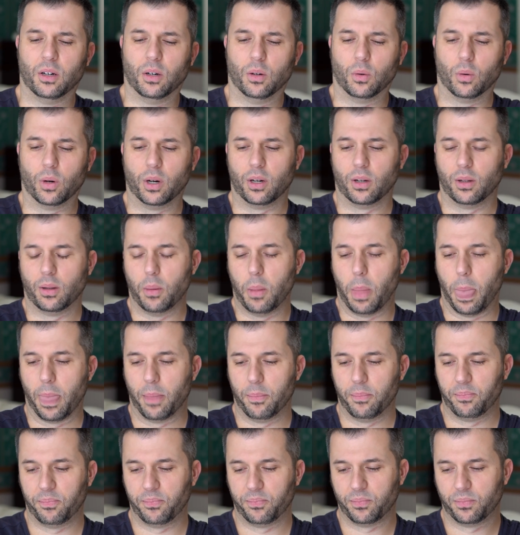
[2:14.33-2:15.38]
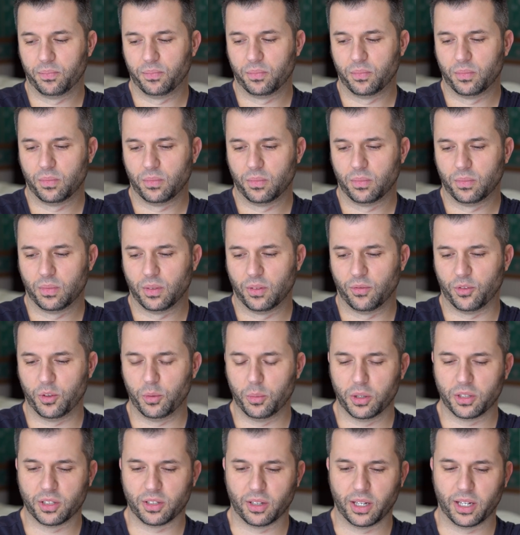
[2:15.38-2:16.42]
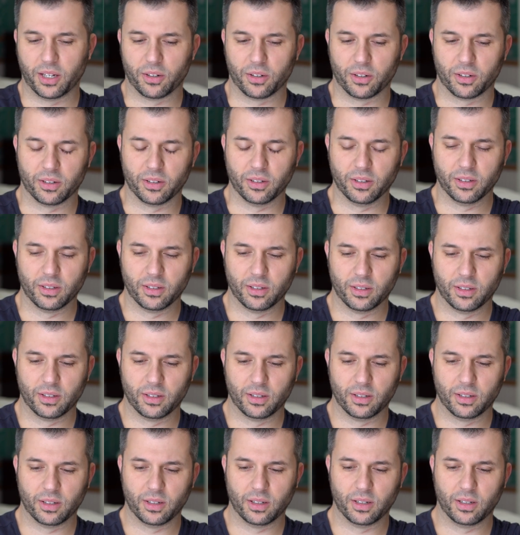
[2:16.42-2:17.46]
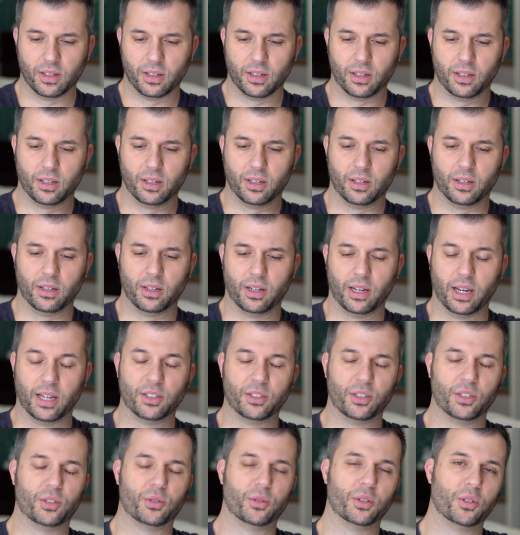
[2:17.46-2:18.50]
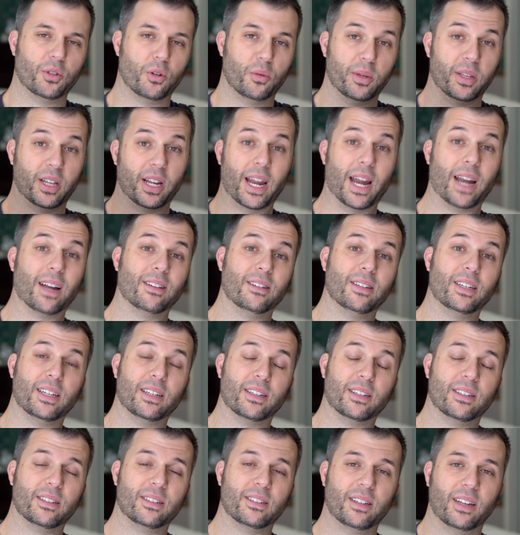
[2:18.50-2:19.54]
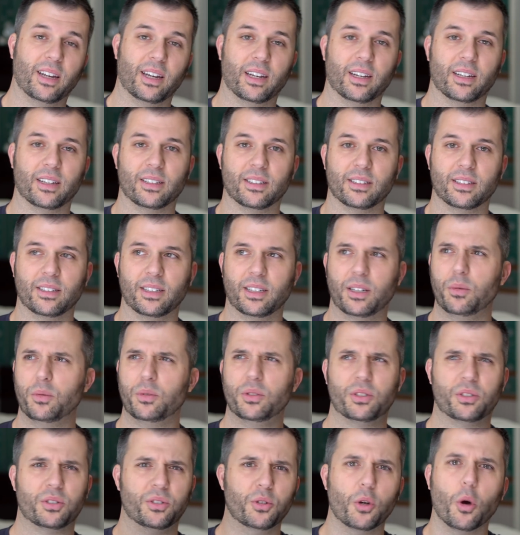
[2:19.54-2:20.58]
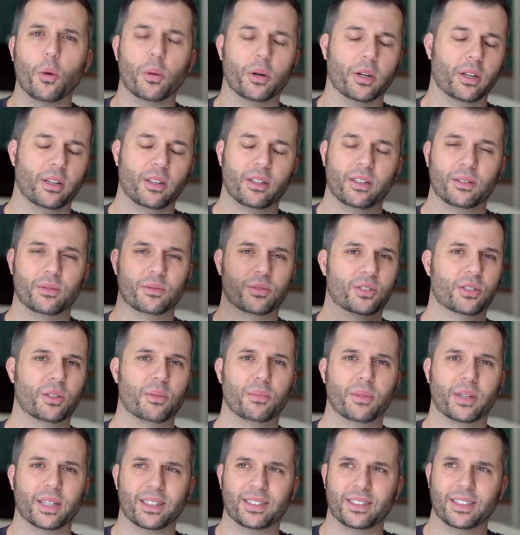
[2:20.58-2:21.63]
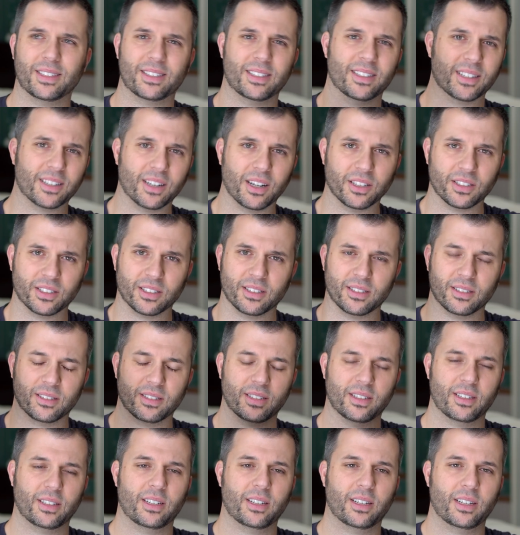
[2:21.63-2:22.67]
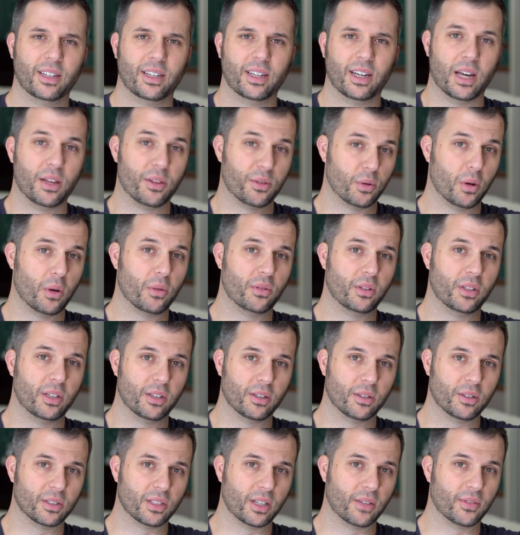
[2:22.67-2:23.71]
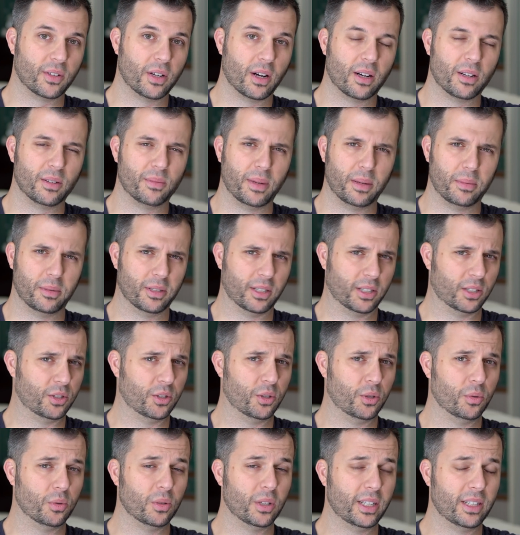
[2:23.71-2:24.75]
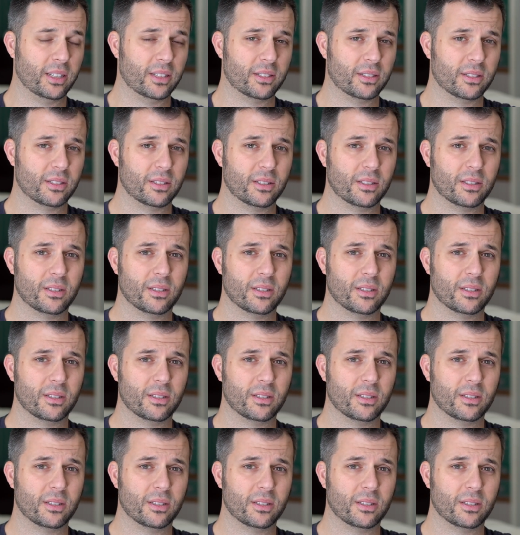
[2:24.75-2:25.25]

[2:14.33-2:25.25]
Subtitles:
Well, a few months later, Ancestry told me that I had a link, and it was nobody, some like distant cousin. And throughout the years, I've gotten maybe like 2 links.